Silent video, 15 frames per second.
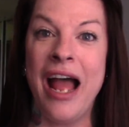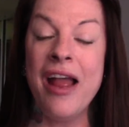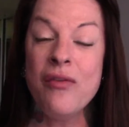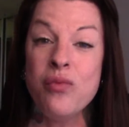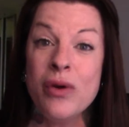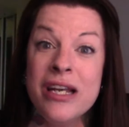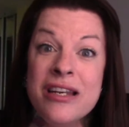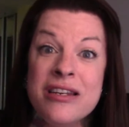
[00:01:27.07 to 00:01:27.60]
I
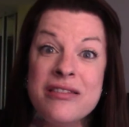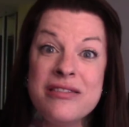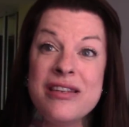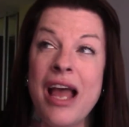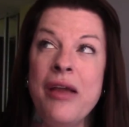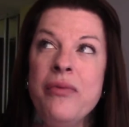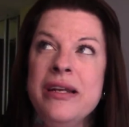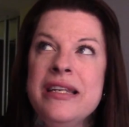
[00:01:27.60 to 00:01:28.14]
wouldn't
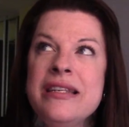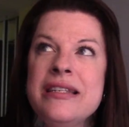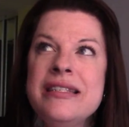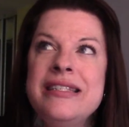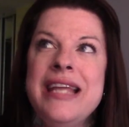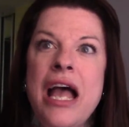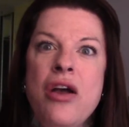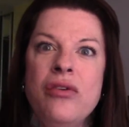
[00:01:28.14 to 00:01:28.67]
I
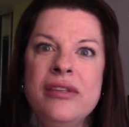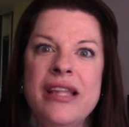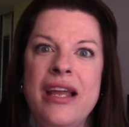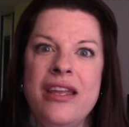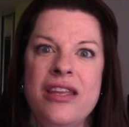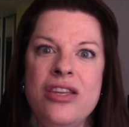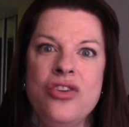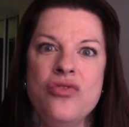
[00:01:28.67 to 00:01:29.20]
wouldn't doubt
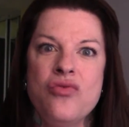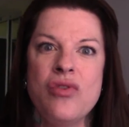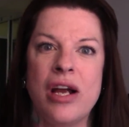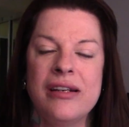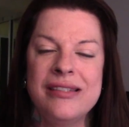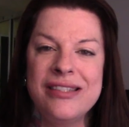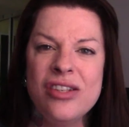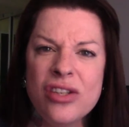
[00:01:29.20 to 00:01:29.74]
that you
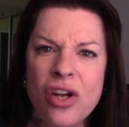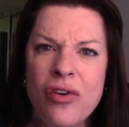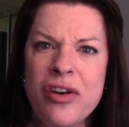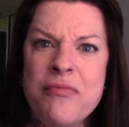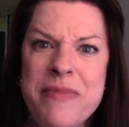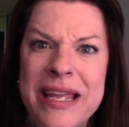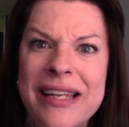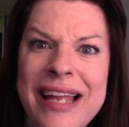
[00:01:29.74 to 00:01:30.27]
are still going
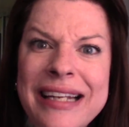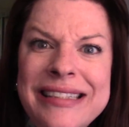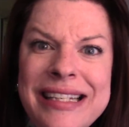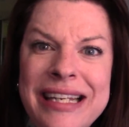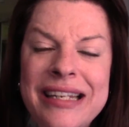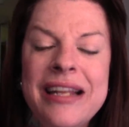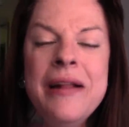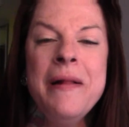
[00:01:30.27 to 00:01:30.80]
to be
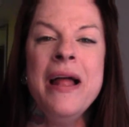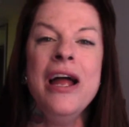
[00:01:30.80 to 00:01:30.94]
elected.